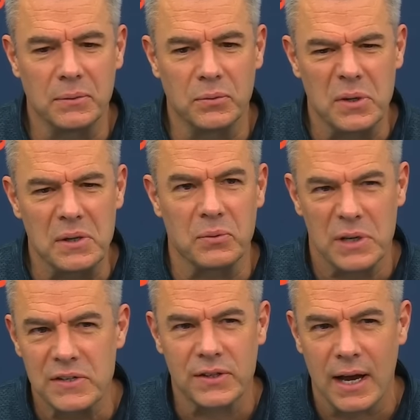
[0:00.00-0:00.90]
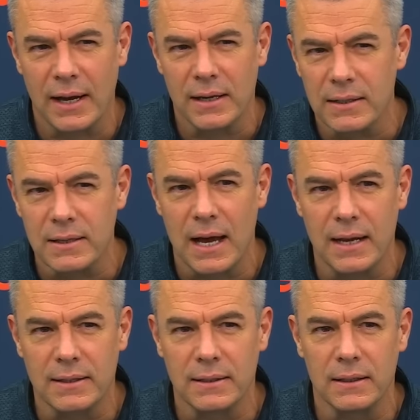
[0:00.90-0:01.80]
Reece kind of
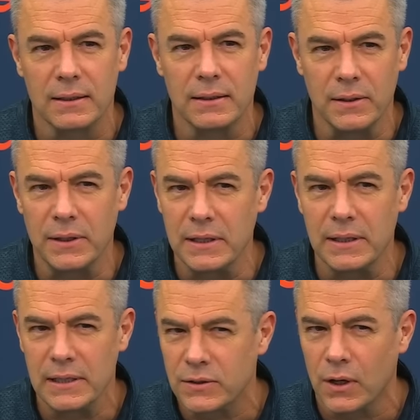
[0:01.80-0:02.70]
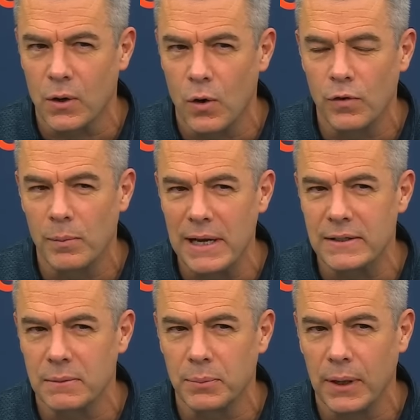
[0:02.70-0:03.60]
decided to, you know, he, he took over, made
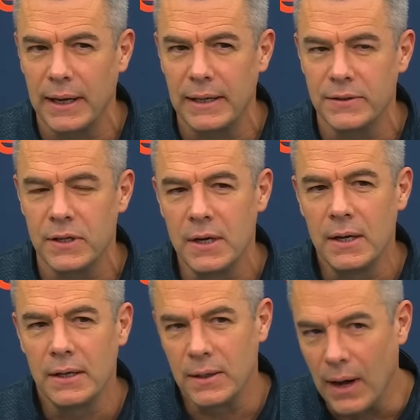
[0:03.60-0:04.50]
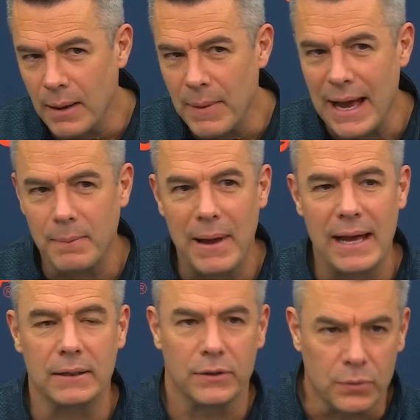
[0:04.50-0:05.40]
some plays. You know, IMAC
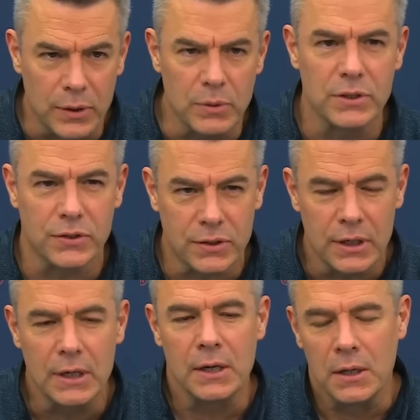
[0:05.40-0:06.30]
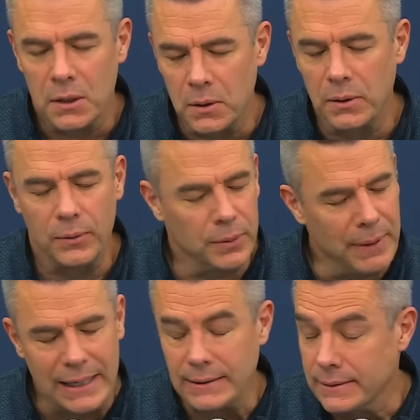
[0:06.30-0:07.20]
banged a three. We just, we
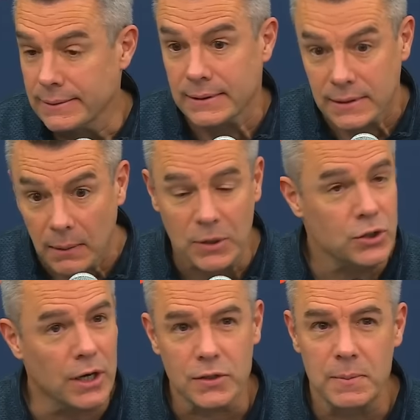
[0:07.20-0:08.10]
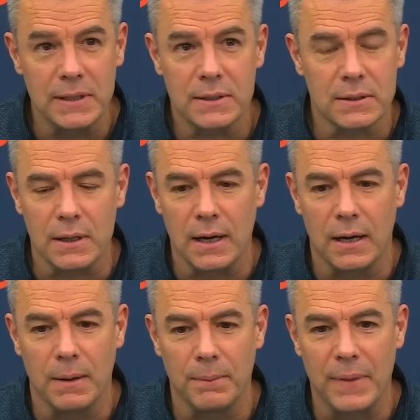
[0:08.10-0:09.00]
made some adjustments
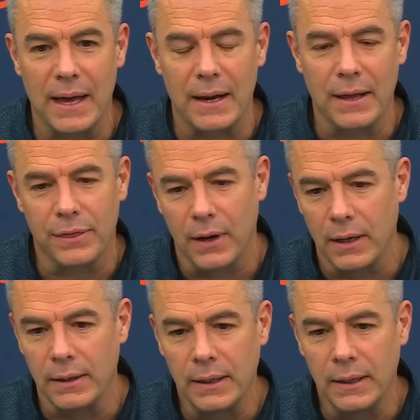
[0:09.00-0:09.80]
um, that I thought